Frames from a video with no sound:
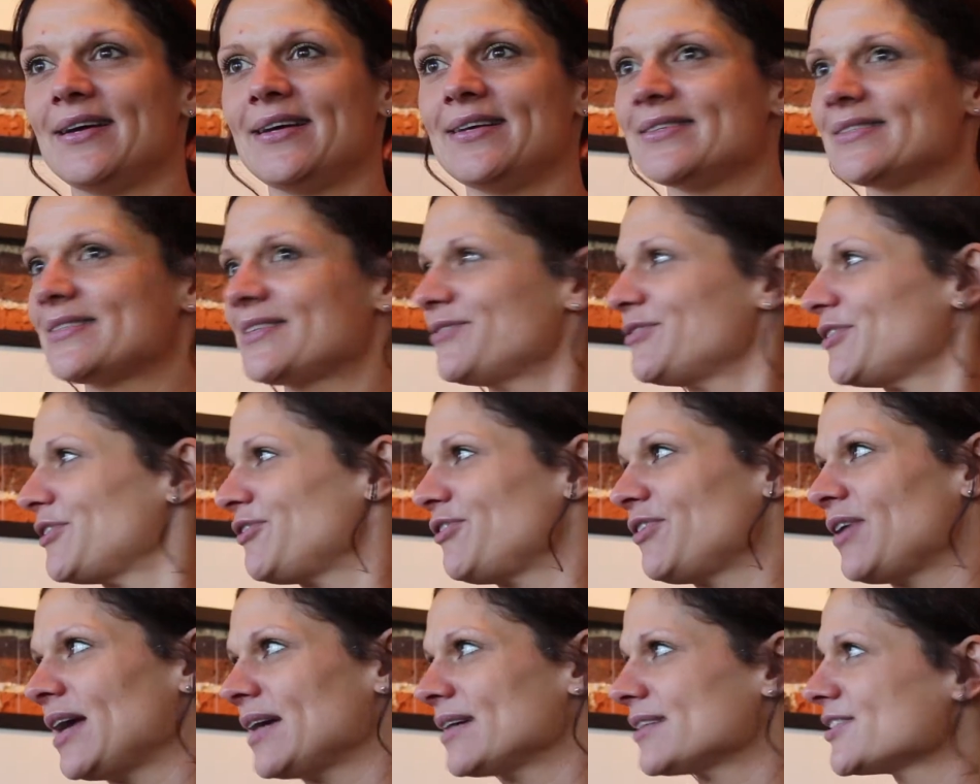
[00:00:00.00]
it's the
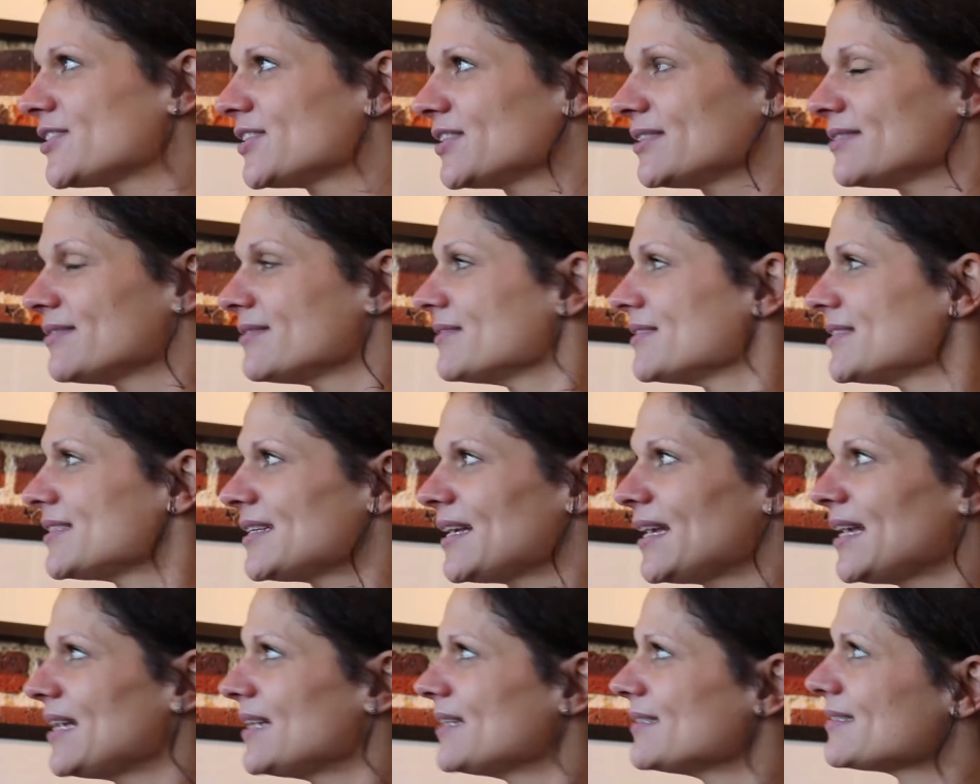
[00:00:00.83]
reflections,
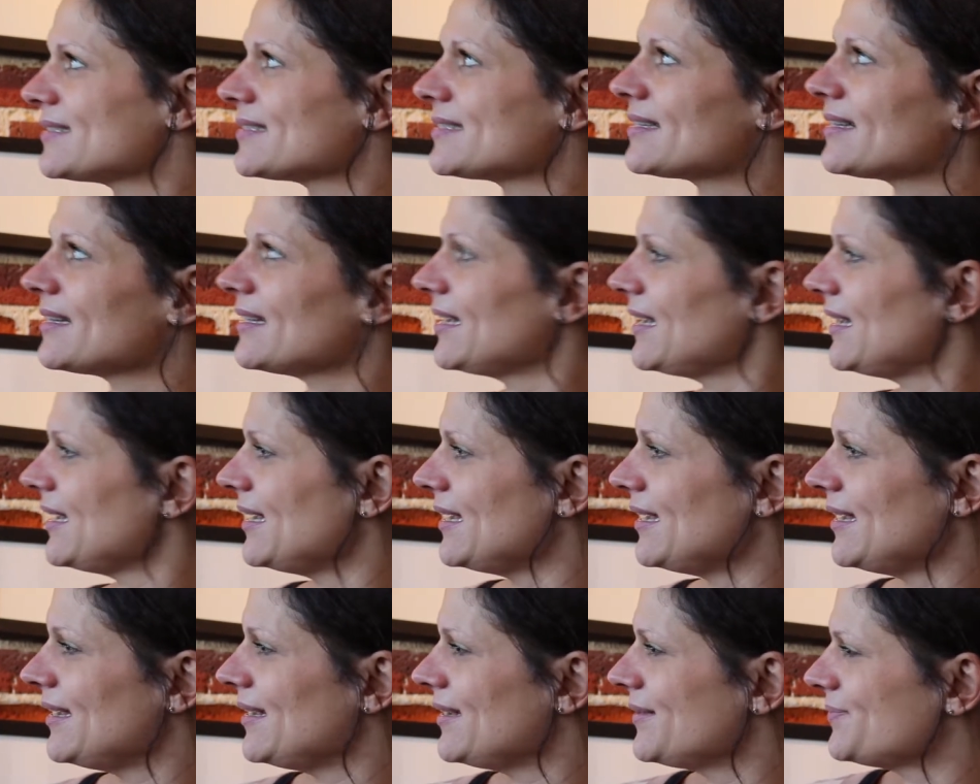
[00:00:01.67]
it's
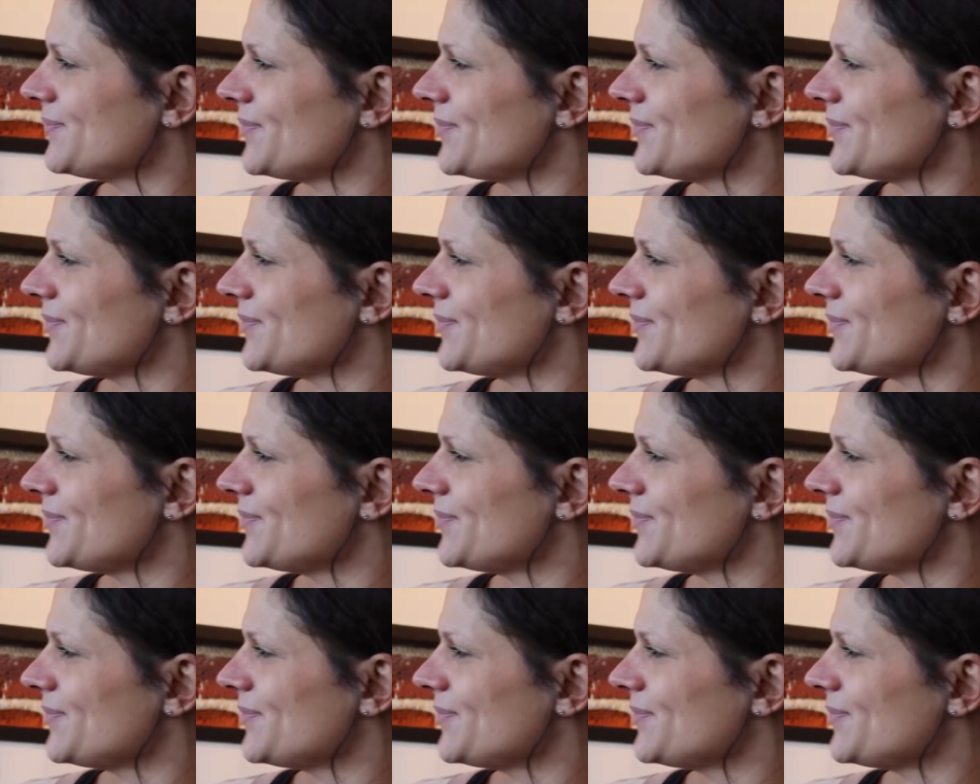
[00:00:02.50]
the